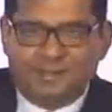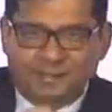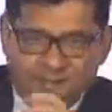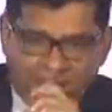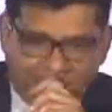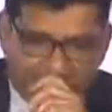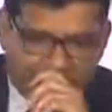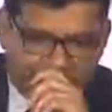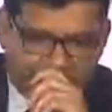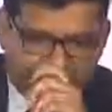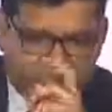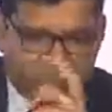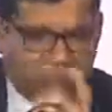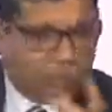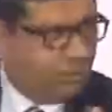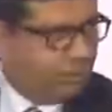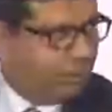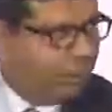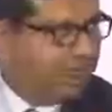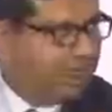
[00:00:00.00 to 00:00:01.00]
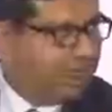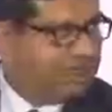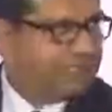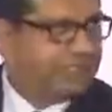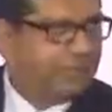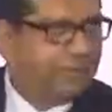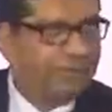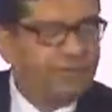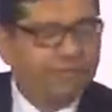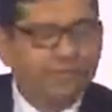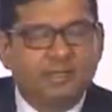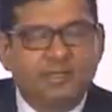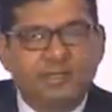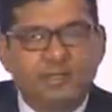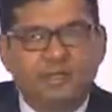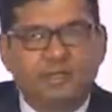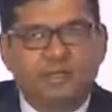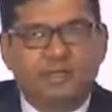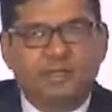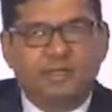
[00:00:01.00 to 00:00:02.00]
92 to 97,
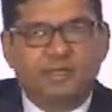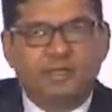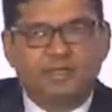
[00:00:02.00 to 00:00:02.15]
and